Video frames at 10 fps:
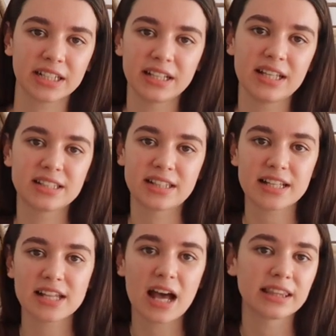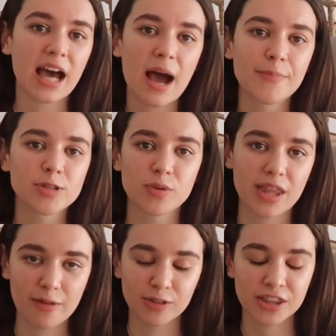that happens
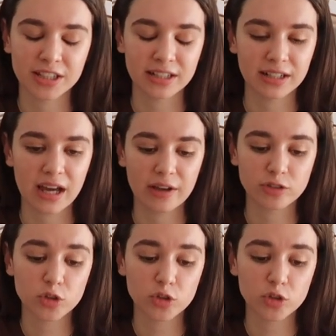with everything in life.